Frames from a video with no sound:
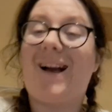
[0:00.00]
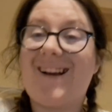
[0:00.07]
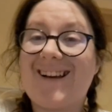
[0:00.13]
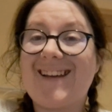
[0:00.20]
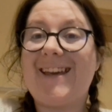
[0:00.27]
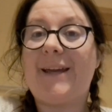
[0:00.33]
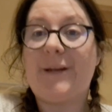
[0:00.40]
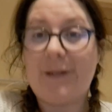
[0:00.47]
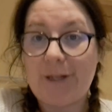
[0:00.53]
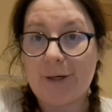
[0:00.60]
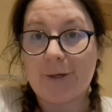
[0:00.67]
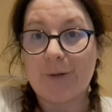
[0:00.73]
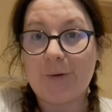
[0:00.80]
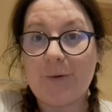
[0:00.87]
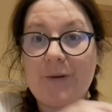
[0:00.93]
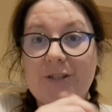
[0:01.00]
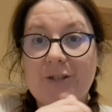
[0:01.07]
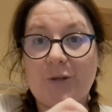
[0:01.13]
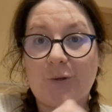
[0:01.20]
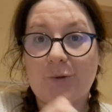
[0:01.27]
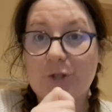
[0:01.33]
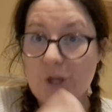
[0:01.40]
high and low
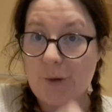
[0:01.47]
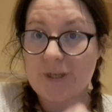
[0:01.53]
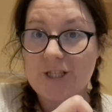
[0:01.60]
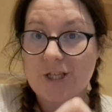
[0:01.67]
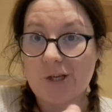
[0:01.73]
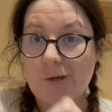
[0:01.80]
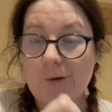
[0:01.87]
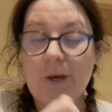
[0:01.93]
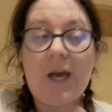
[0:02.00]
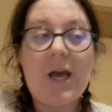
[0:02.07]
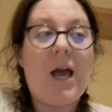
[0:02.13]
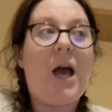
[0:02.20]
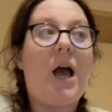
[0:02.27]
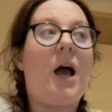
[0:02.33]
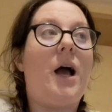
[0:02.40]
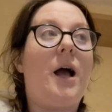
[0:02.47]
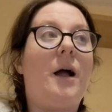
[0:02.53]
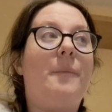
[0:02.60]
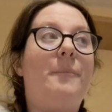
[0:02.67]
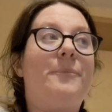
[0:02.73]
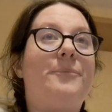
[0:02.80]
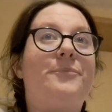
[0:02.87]
to show it to you,
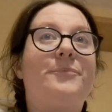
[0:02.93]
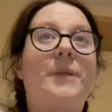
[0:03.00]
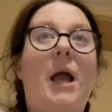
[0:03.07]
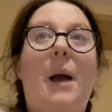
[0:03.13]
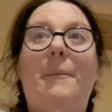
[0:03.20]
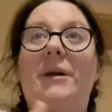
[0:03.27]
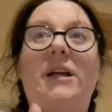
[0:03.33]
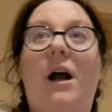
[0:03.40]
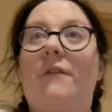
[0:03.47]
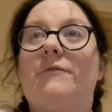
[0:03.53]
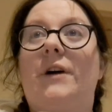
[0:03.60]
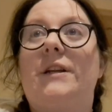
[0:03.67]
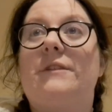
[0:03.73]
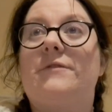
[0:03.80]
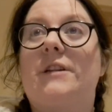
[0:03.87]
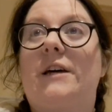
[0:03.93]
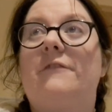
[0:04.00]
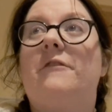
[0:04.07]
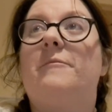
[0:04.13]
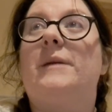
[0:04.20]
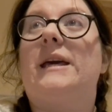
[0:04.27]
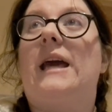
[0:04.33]
but I can't find it for the
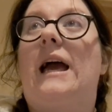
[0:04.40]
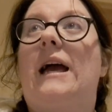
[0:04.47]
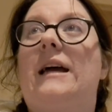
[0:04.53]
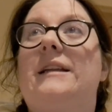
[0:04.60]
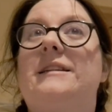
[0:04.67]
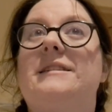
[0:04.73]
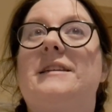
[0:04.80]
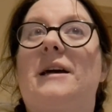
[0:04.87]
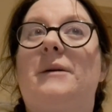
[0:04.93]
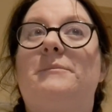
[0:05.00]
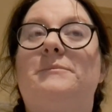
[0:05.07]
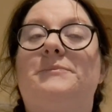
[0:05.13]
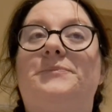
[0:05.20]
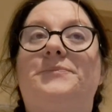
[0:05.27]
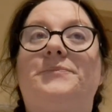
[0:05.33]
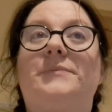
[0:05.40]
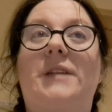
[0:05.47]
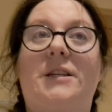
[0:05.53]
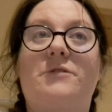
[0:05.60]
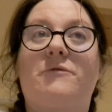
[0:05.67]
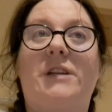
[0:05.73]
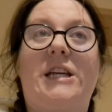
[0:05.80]
life of me, and
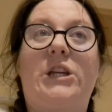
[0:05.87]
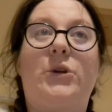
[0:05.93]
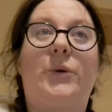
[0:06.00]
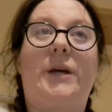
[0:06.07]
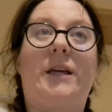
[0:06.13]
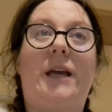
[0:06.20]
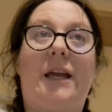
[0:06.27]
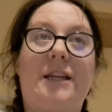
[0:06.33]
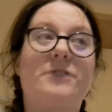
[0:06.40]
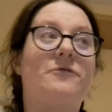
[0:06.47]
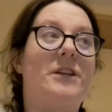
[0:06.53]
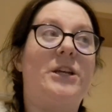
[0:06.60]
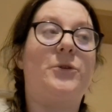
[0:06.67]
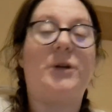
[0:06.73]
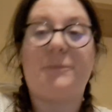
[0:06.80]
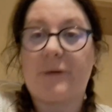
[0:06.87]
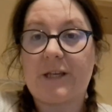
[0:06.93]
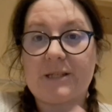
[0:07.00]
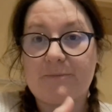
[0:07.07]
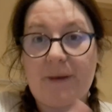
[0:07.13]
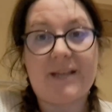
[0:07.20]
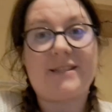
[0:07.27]
that's really annoying. And it's really annoying
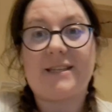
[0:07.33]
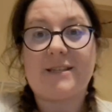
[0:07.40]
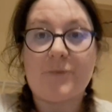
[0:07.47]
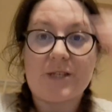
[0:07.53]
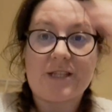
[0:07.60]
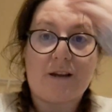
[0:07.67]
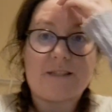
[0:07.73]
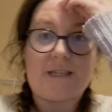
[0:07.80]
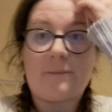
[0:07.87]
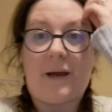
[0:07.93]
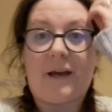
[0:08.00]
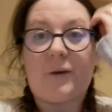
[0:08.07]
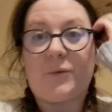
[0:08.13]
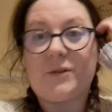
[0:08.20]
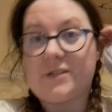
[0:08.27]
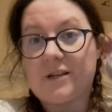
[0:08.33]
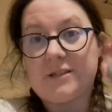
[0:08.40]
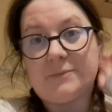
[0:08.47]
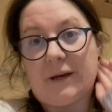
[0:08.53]
because we started back this